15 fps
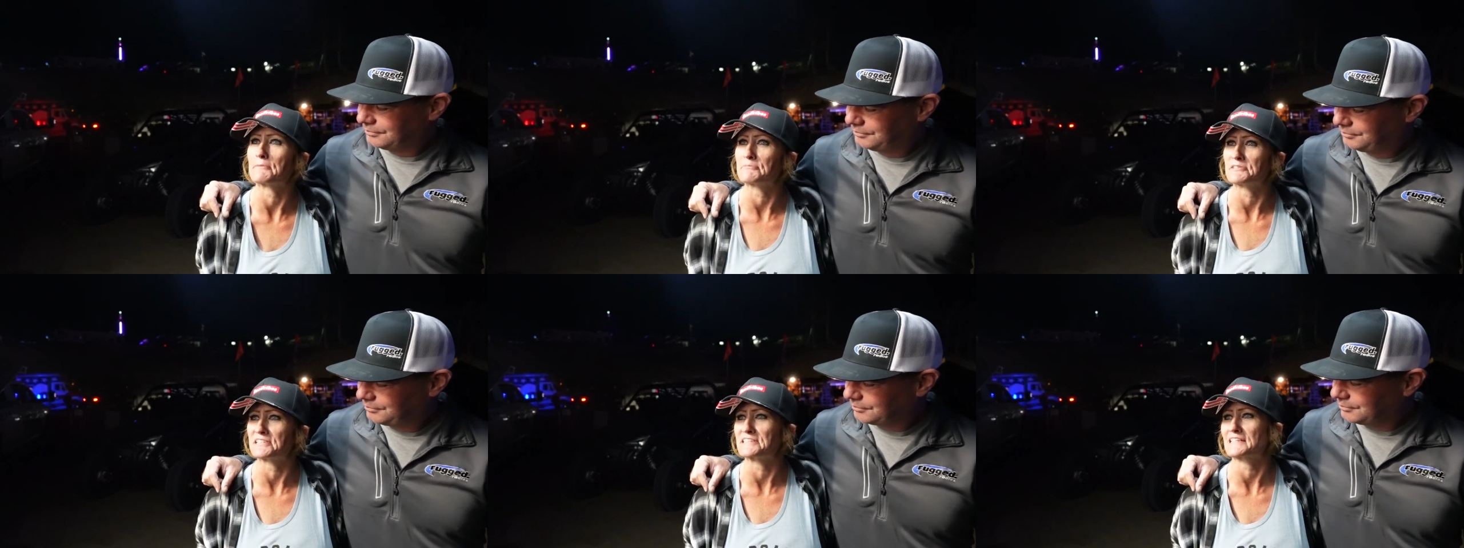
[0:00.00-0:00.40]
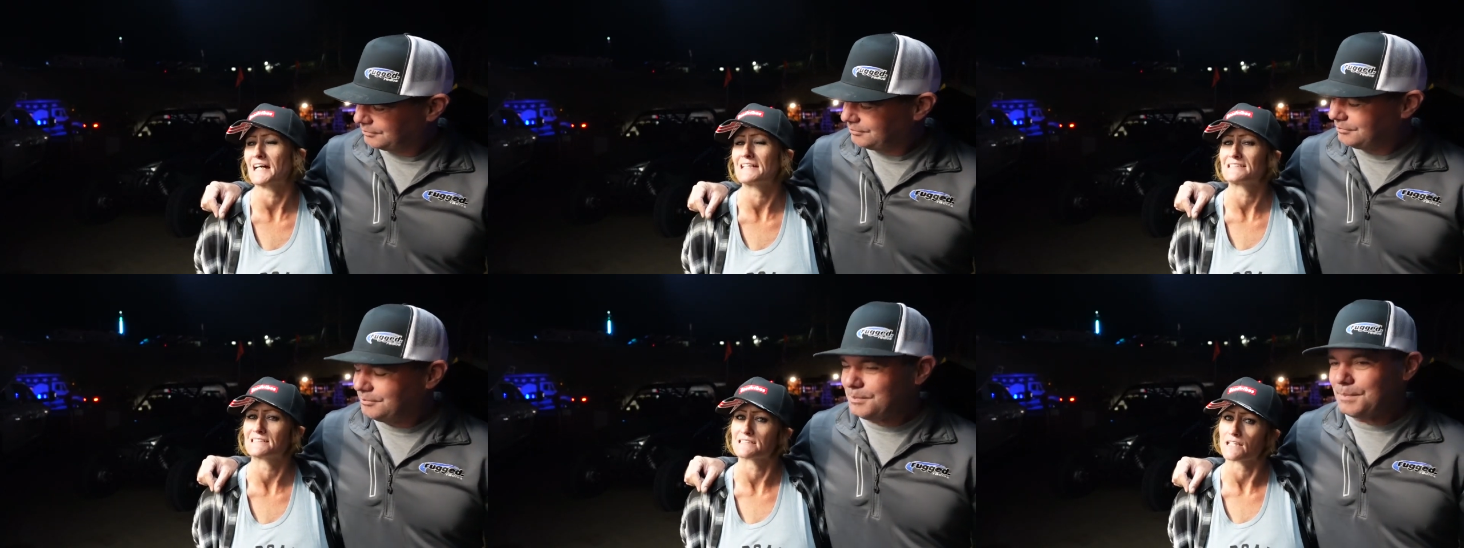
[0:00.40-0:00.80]
Speaker 1: up with these
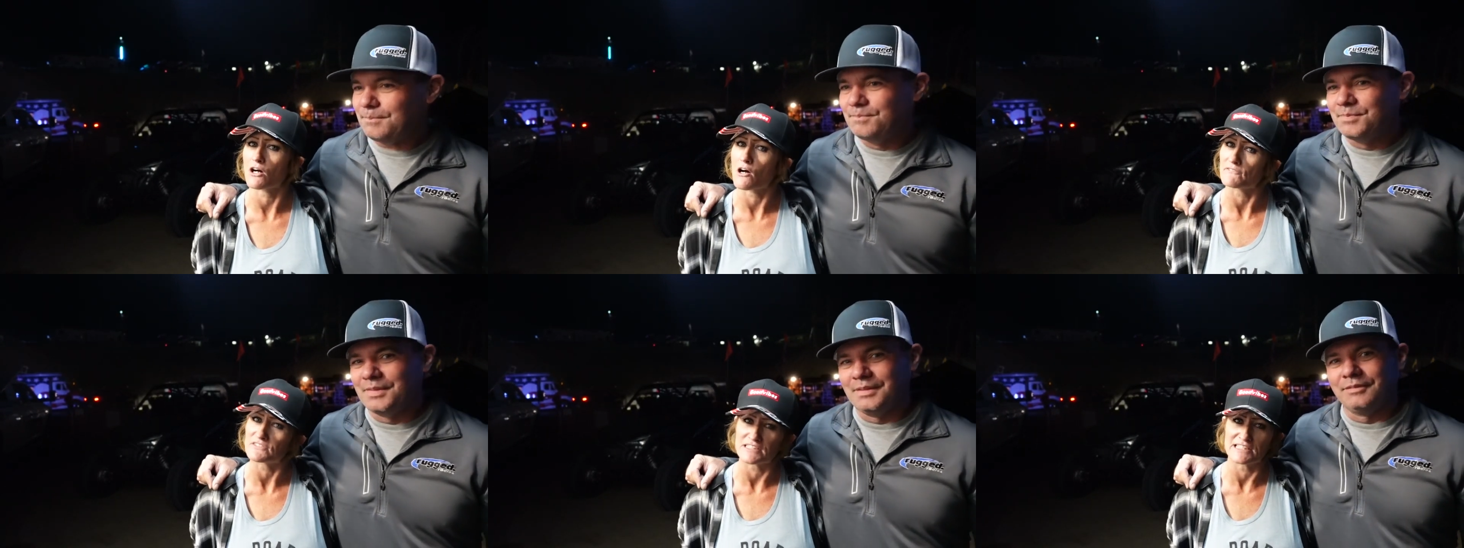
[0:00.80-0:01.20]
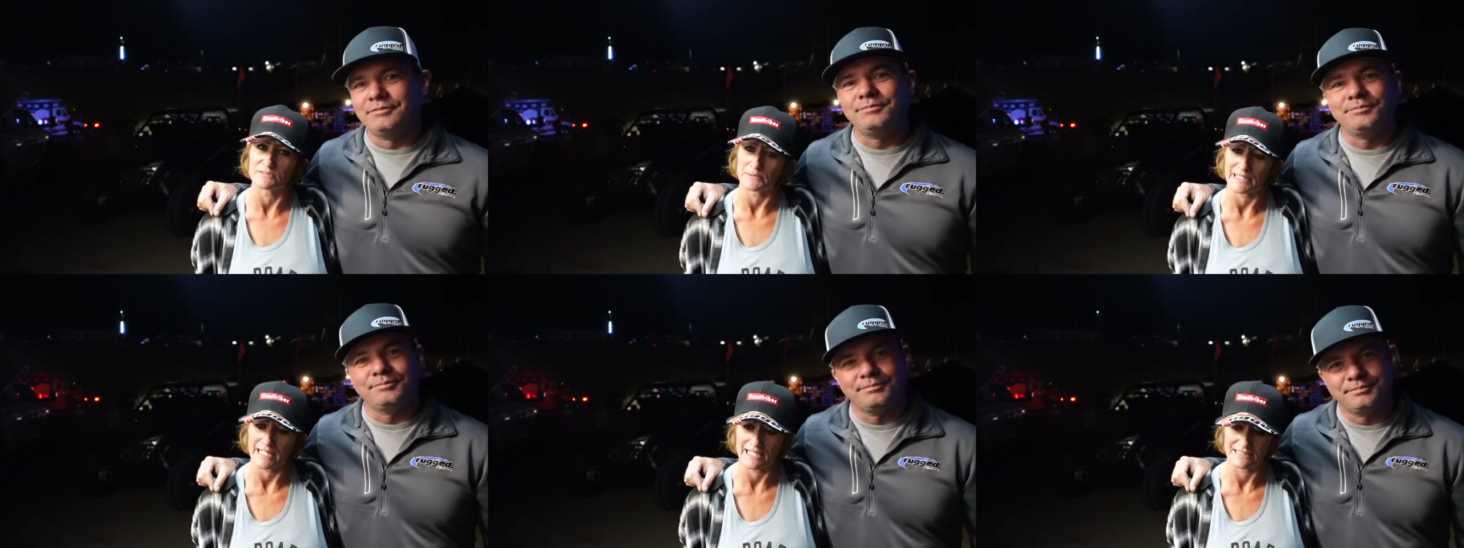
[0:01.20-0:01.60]
guys as often as
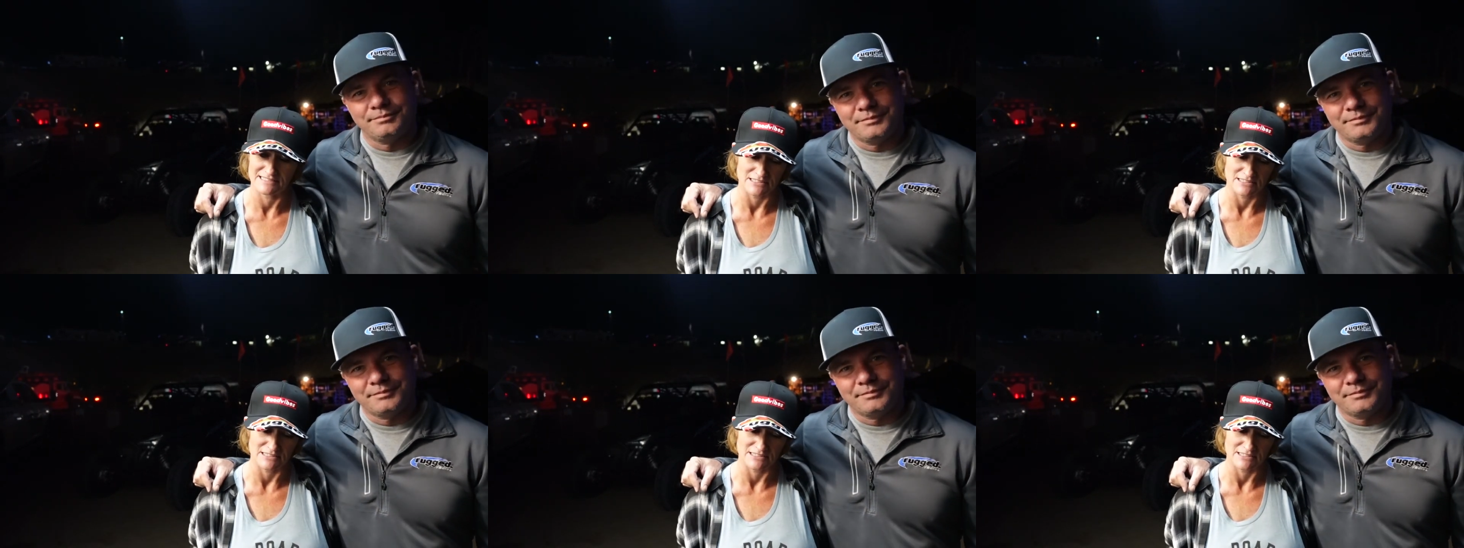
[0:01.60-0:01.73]
we can.